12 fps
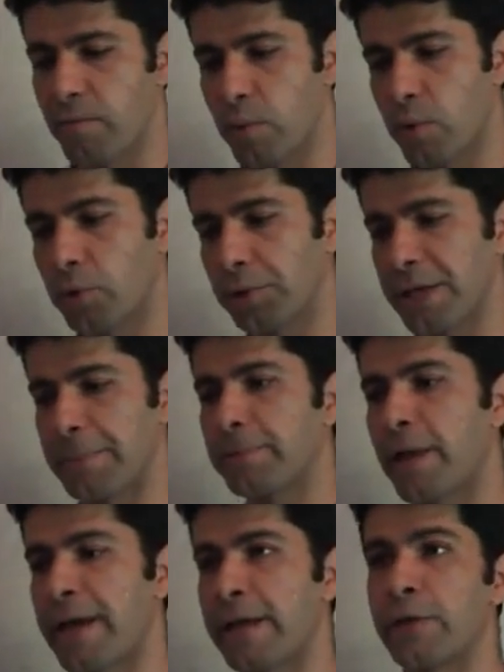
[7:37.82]
And we were only
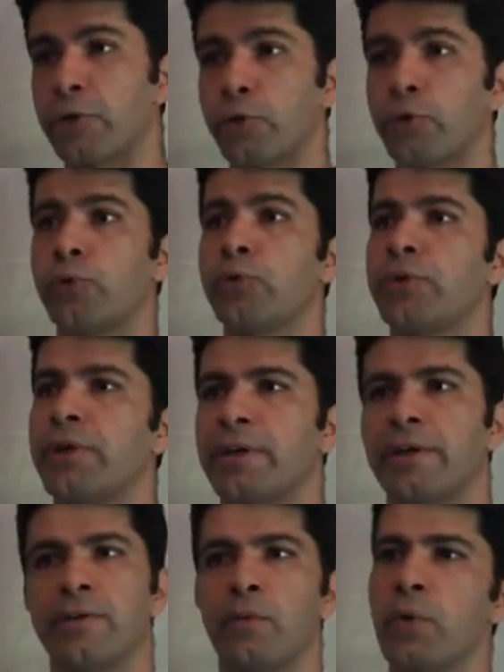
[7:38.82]
applying it to the